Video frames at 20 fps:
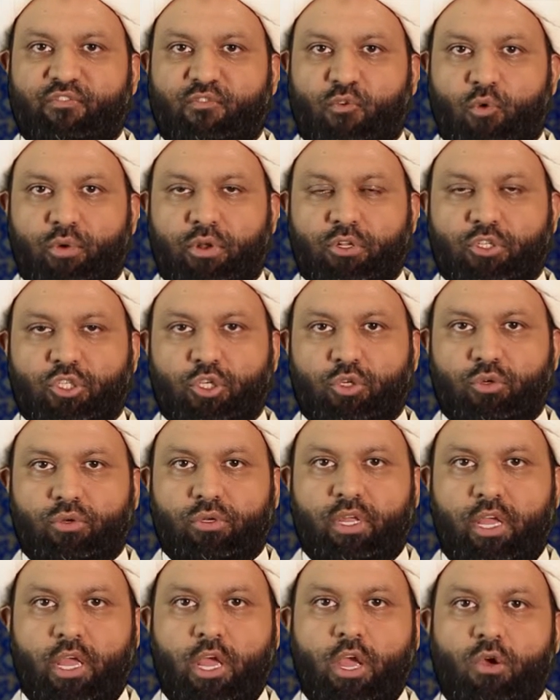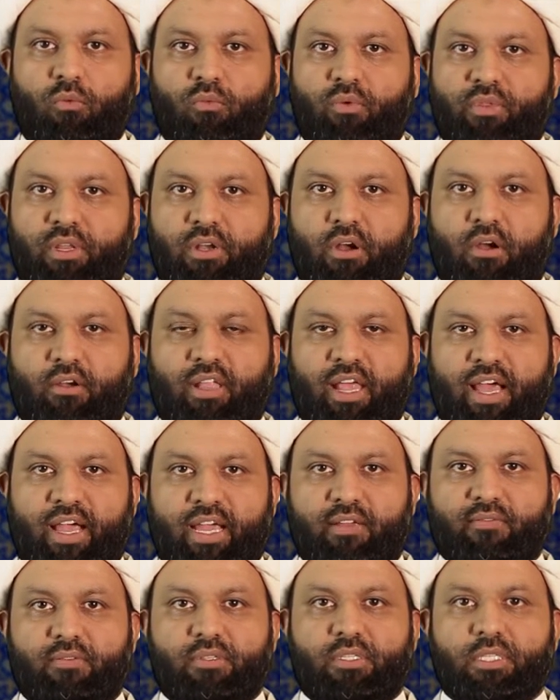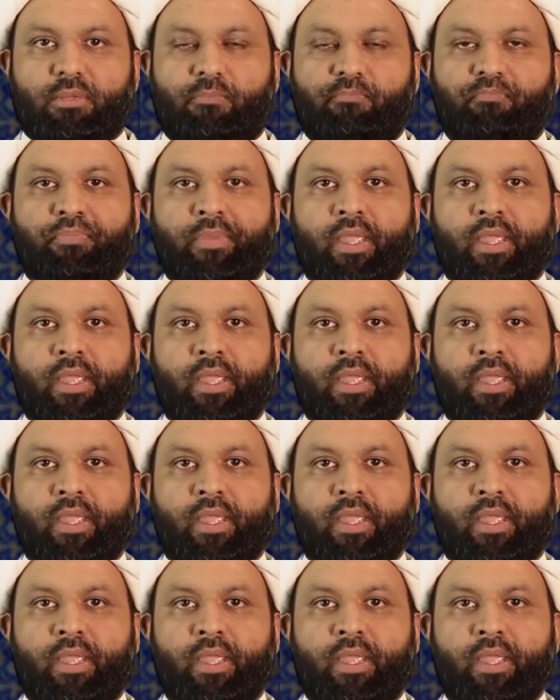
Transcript: fortitude within our lives.